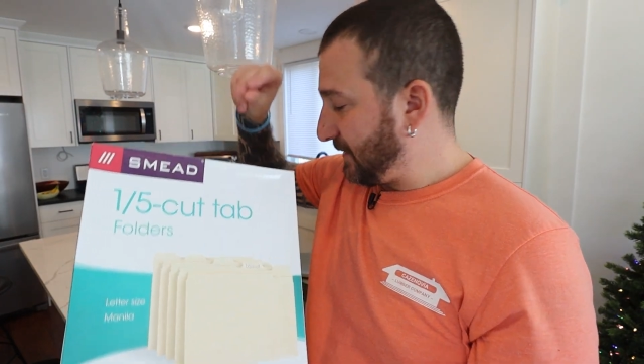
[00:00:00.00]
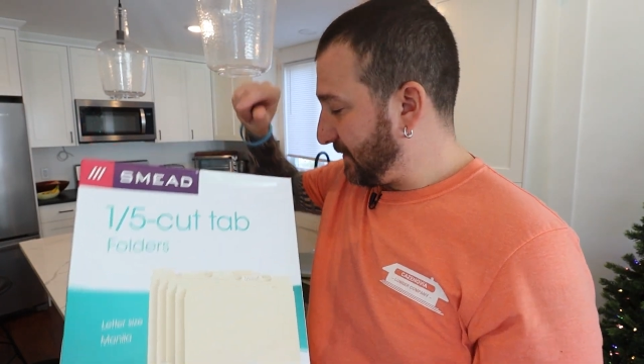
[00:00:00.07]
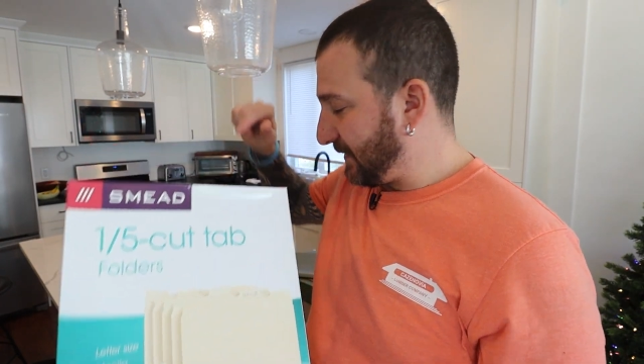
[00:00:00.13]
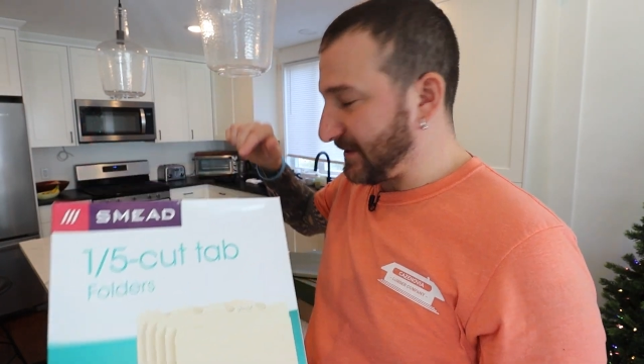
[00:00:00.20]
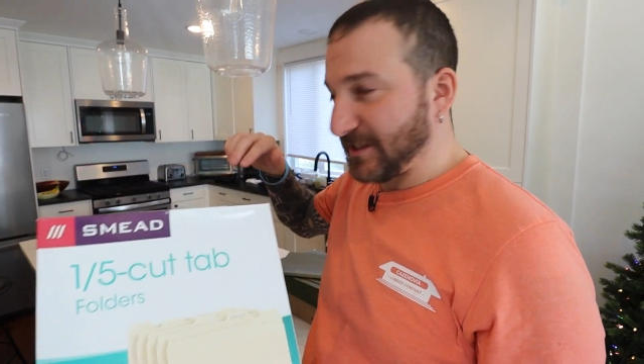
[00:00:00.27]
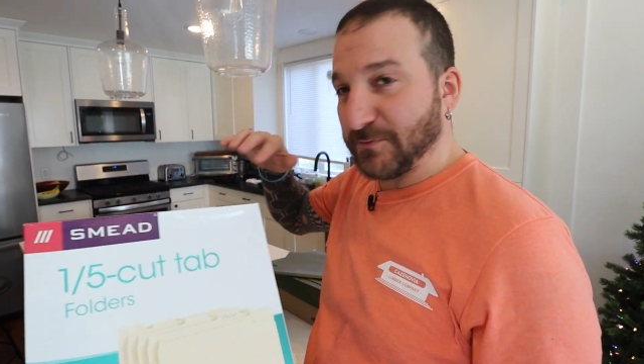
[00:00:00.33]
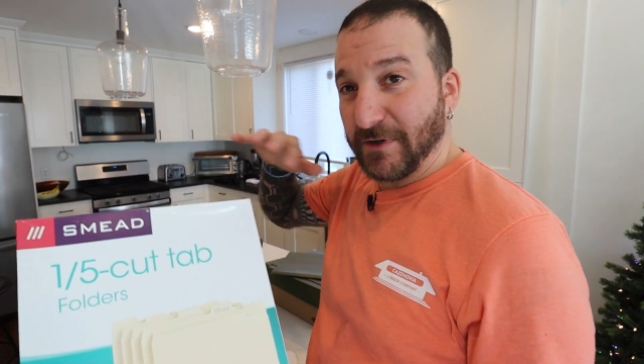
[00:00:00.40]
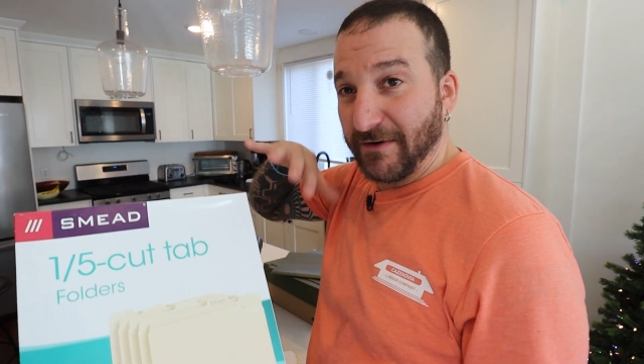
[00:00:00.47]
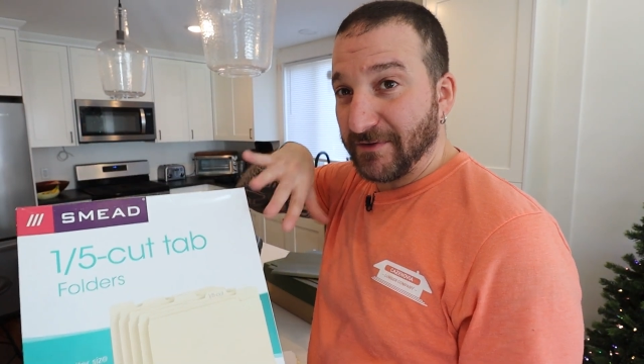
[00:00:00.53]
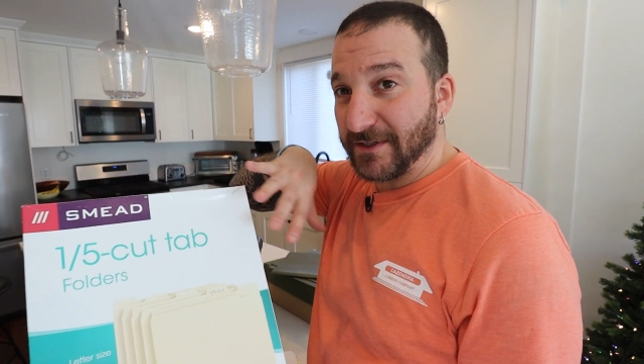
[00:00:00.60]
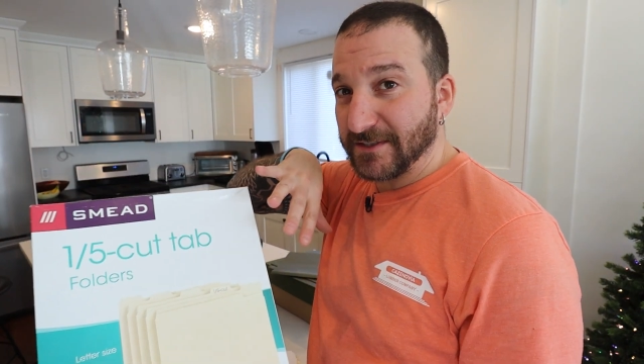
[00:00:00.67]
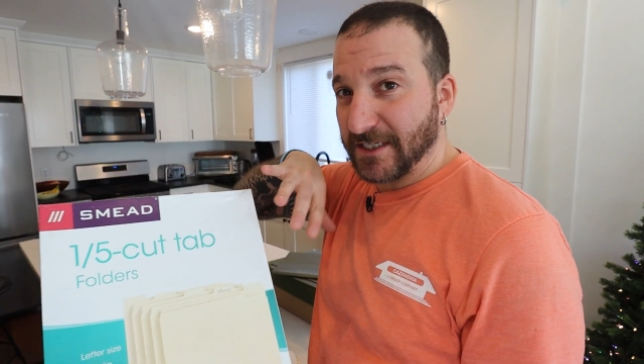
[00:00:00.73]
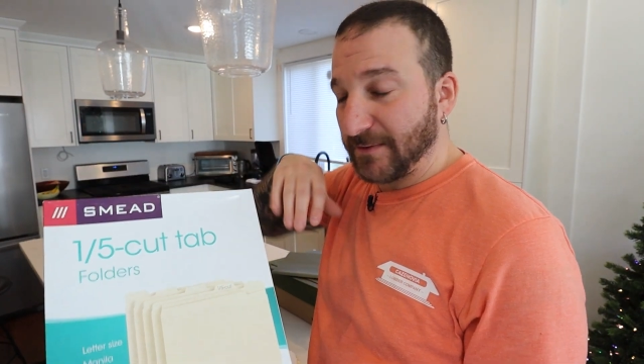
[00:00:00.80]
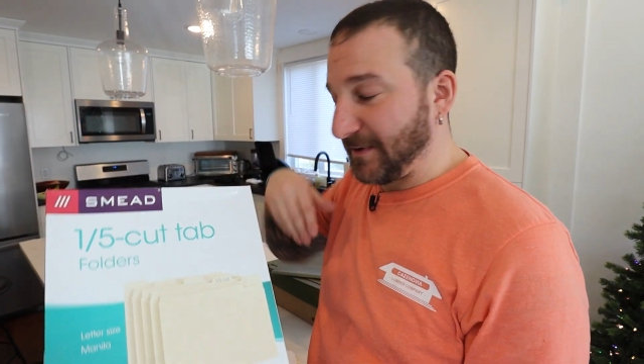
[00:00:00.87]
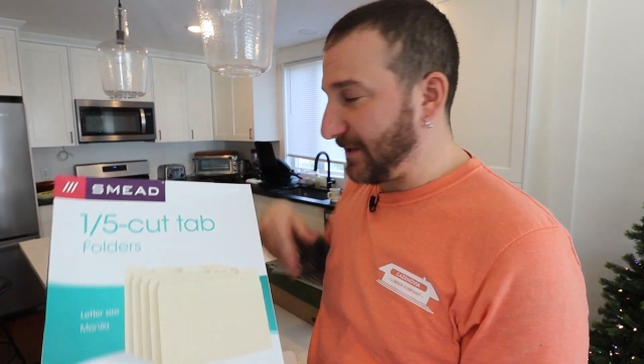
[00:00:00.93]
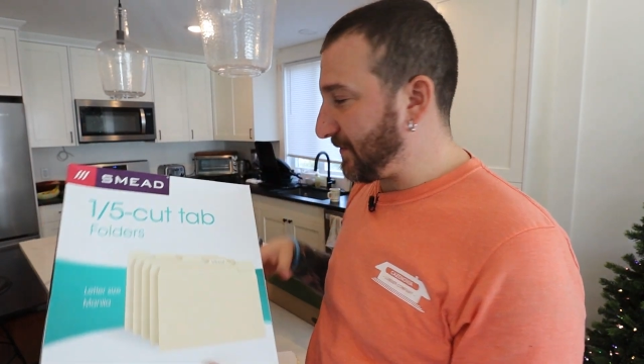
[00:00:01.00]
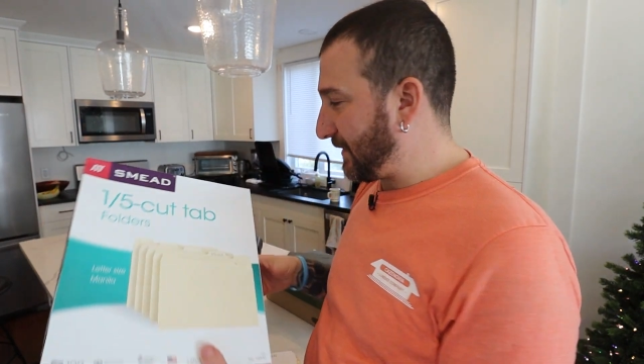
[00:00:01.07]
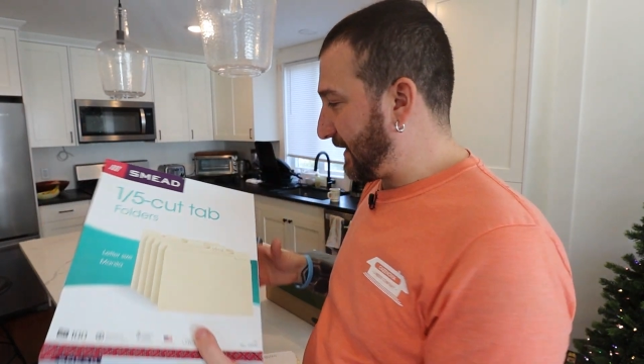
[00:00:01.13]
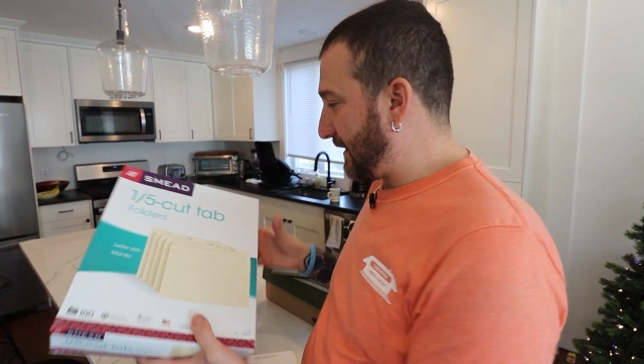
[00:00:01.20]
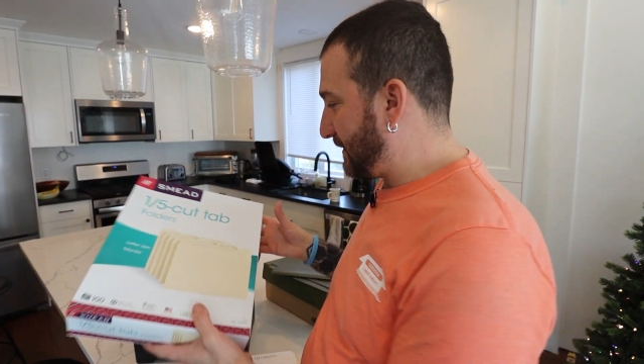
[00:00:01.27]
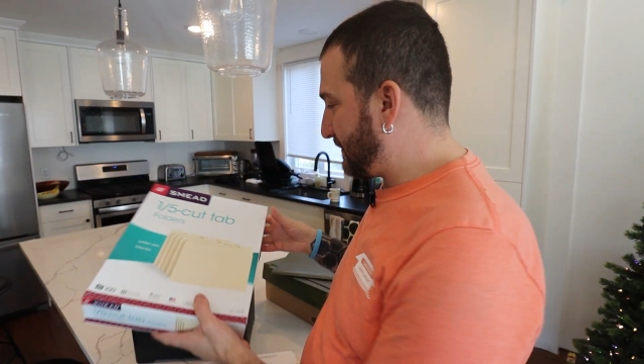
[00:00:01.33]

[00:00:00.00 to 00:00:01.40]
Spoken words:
This is what everything's gonna be going